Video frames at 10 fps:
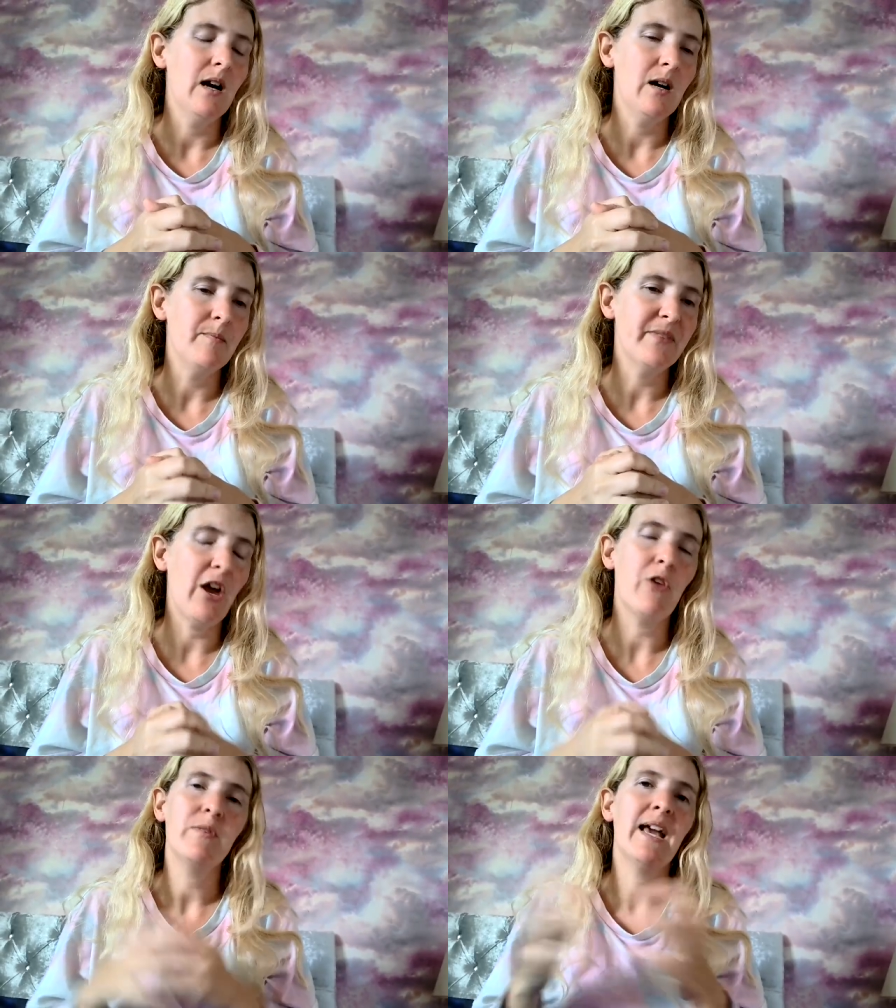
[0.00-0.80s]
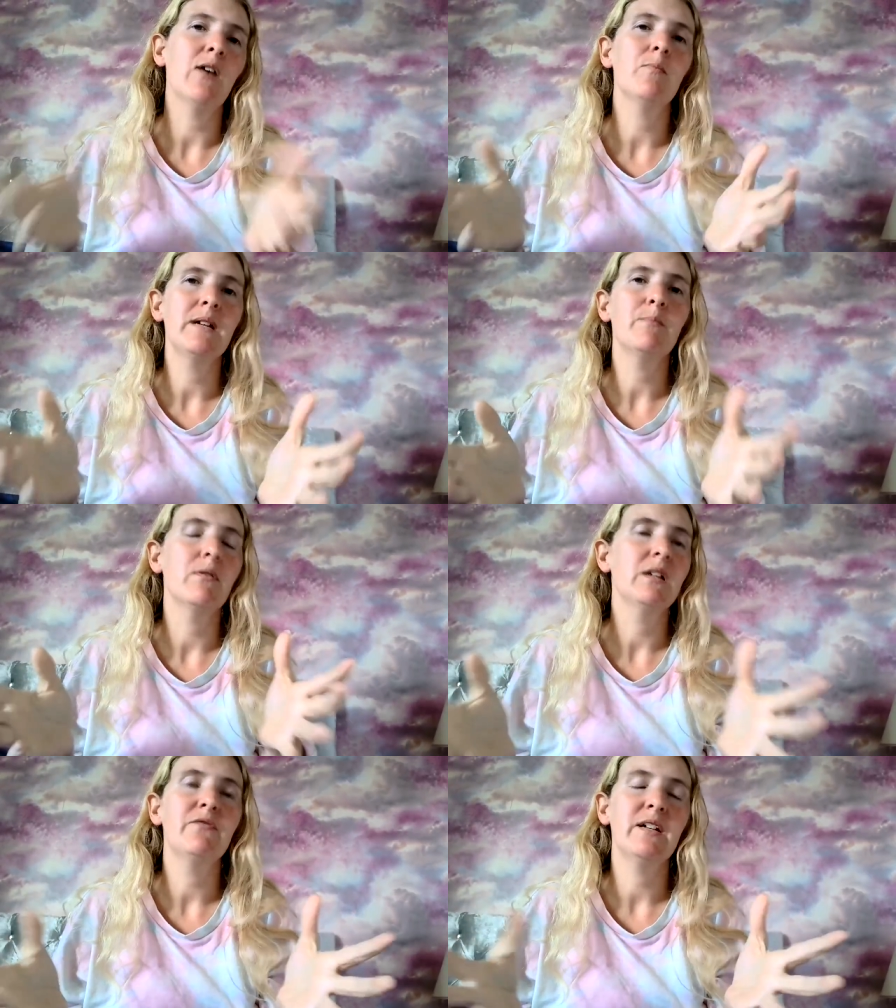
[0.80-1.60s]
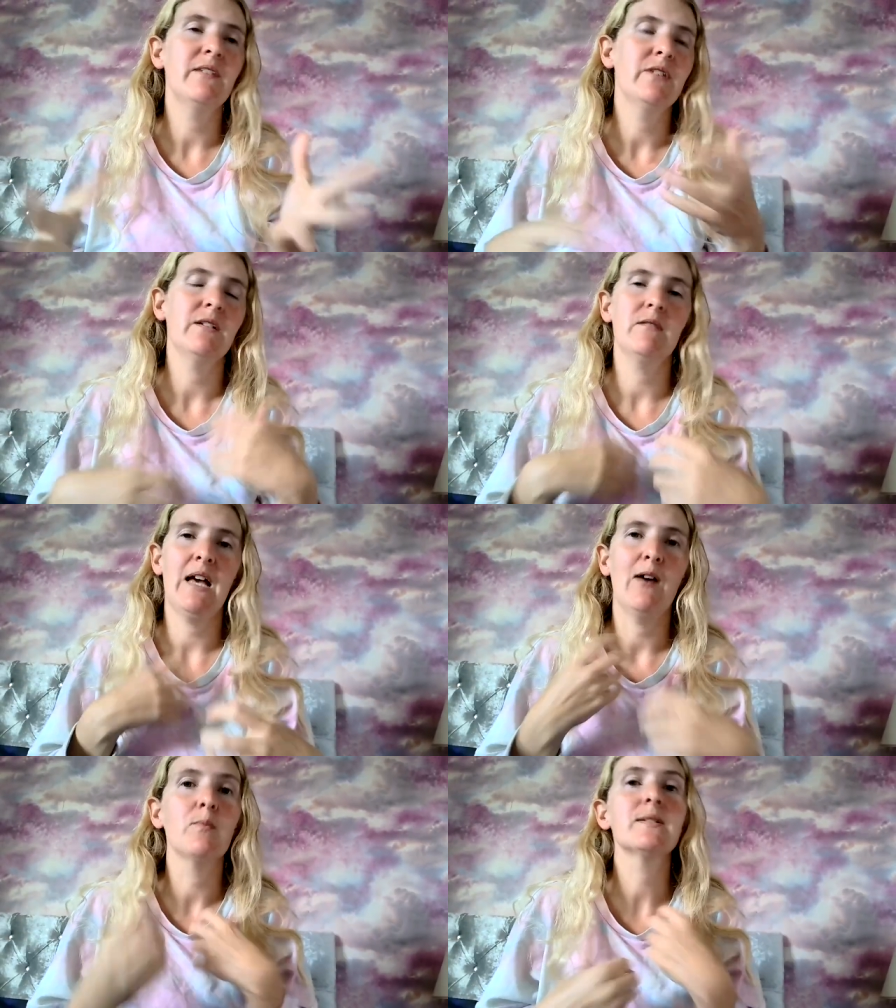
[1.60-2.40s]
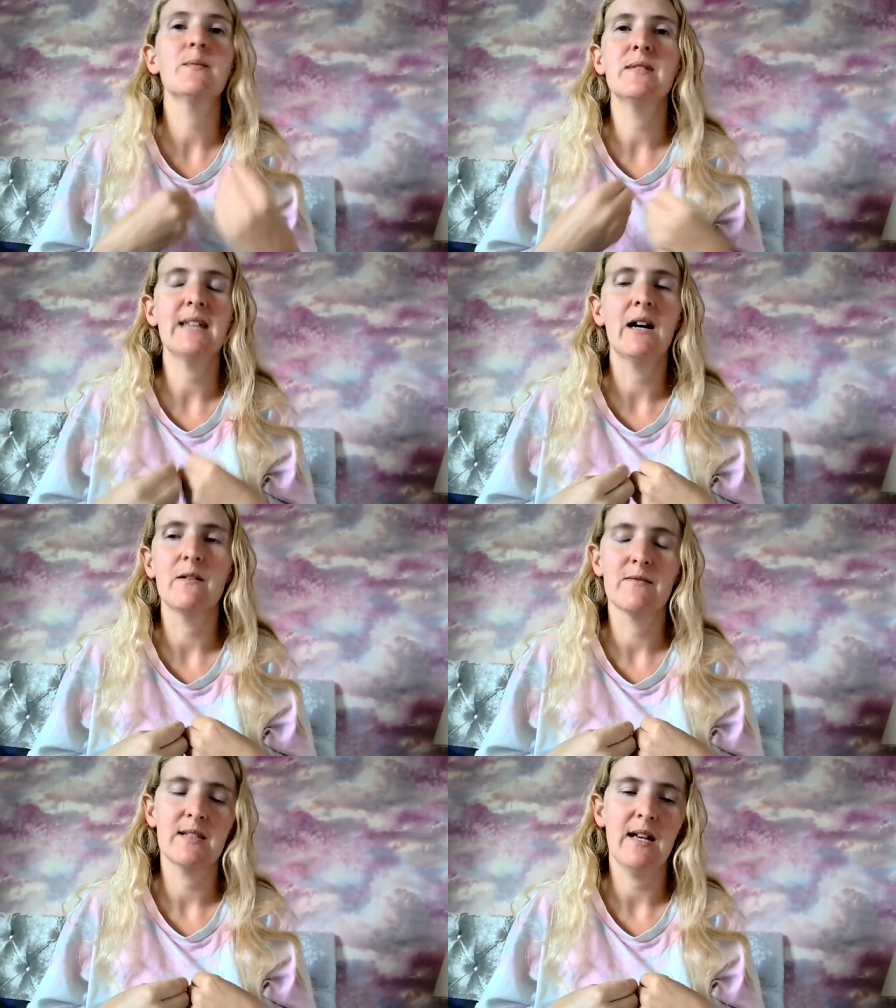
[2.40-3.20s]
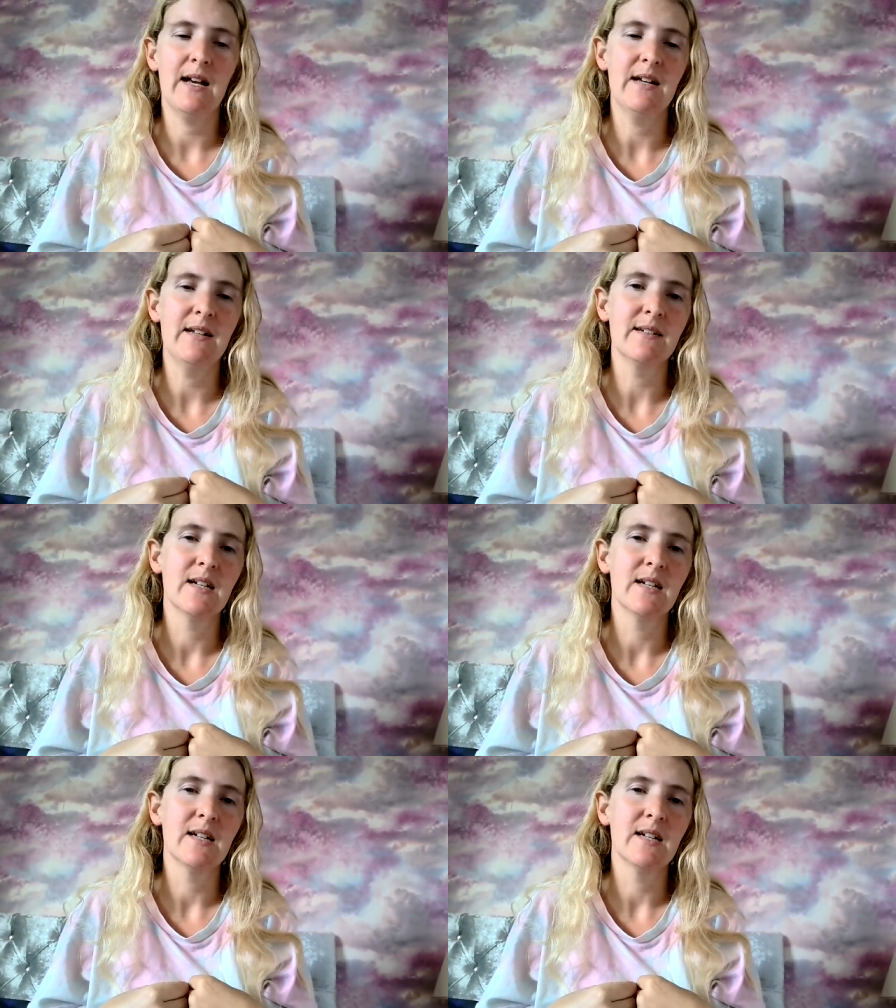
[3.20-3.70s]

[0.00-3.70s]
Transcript: Um, they only help people if it, if it helps themselves. And